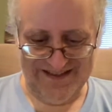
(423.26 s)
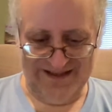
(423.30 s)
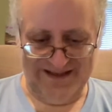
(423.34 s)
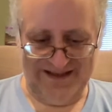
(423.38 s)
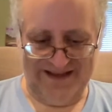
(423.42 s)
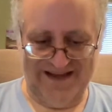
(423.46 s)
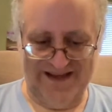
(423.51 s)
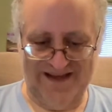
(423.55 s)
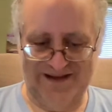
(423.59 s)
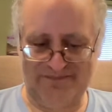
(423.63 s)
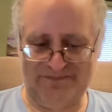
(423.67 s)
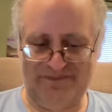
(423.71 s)

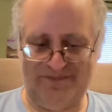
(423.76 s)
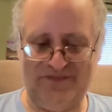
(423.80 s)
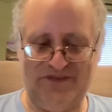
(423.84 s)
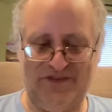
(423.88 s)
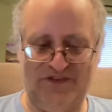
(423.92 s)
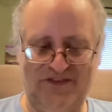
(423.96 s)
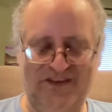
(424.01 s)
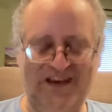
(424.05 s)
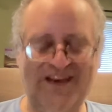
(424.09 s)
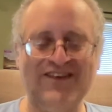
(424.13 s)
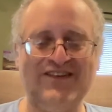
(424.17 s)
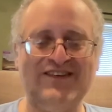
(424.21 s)
um,
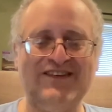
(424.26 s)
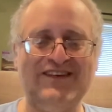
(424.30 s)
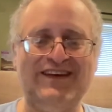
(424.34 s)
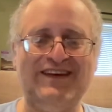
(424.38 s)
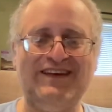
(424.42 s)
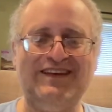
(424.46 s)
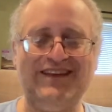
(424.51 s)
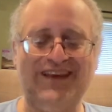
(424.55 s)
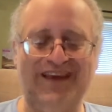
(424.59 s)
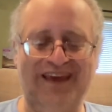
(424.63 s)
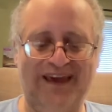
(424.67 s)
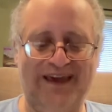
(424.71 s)

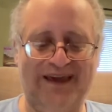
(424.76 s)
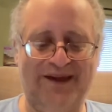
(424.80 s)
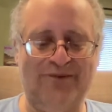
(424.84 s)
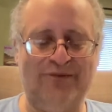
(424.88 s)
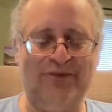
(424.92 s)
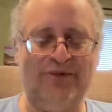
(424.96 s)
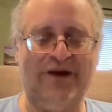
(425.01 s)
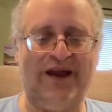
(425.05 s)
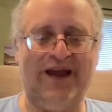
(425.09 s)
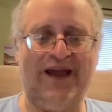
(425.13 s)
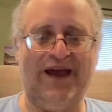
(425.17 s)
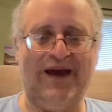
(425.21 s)
16K
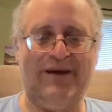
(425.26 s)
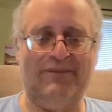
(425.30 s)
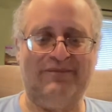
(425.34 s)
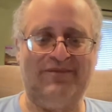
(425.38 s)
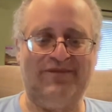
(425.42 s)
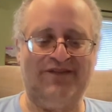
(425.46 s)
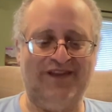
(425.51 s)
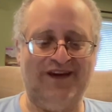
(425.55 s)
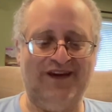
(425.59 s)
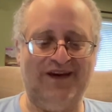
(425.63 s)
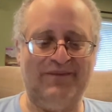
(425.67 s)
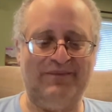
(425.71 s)
RAM,
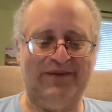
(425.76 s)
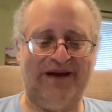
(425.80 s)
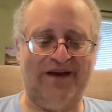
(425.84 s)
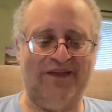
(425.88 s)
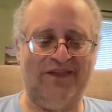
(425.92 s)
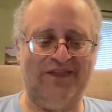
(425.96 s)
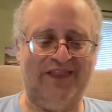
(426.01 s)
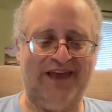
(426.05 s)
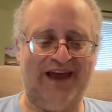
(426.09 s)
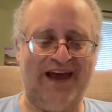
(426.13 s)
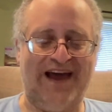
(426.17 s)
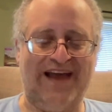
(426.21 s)
think
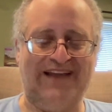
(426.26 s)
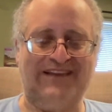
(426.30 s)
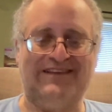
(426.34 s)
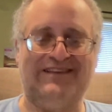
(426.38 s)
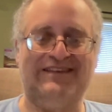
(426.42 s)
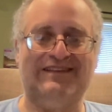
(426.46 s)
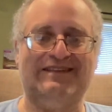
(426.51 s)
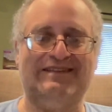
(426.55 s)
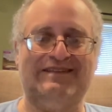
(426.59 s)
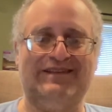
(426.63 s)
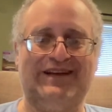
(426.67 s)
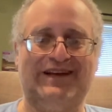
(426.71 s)
about that.